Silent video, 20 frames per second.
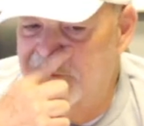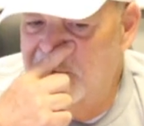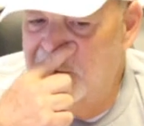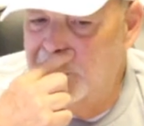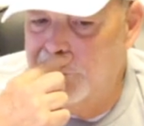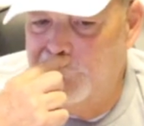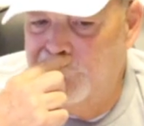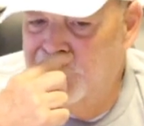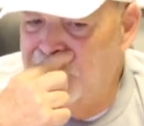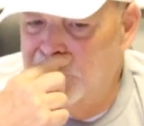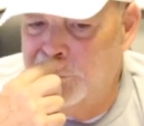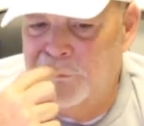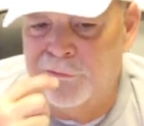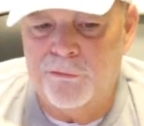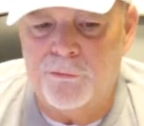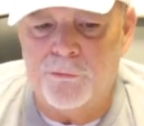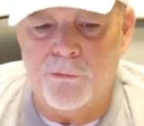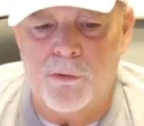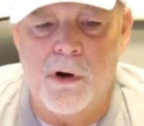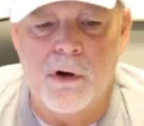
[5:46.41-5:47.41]
Very, very
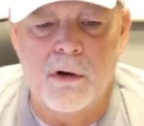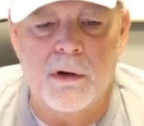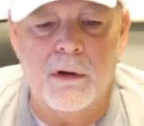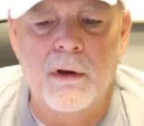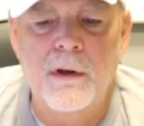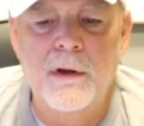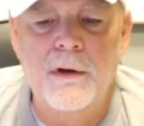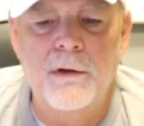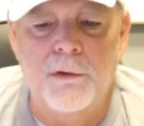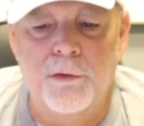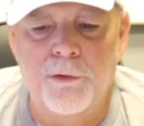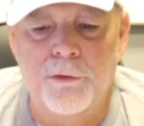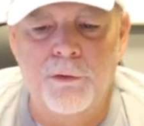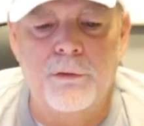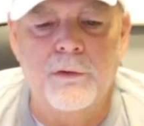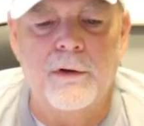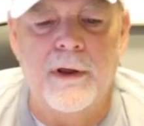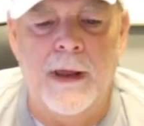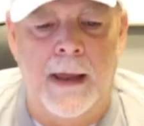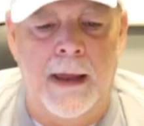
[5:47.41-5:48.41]
strong
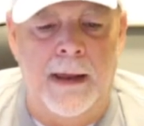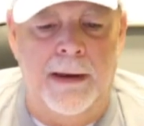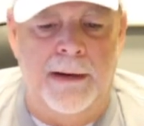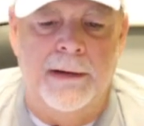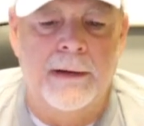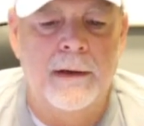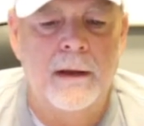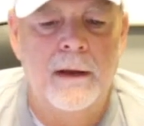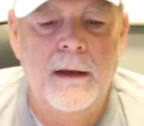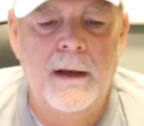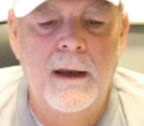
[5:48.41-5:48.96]
little guy.